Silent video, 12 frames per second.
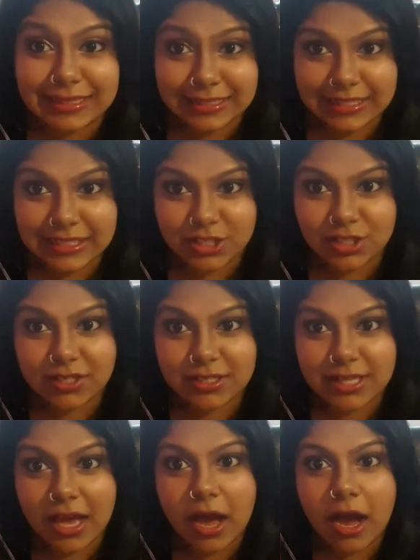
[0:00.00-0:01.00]
The
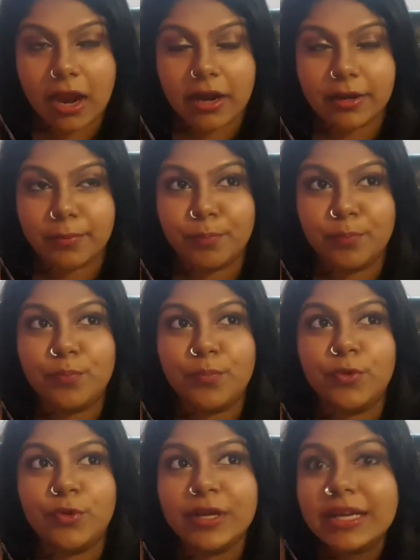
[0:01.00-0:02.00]
teachers are
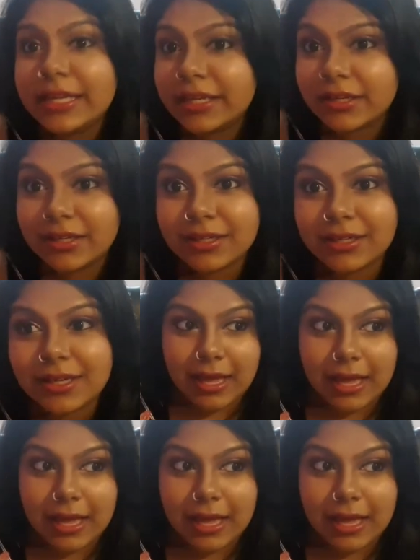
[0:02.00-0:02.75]
brilliant.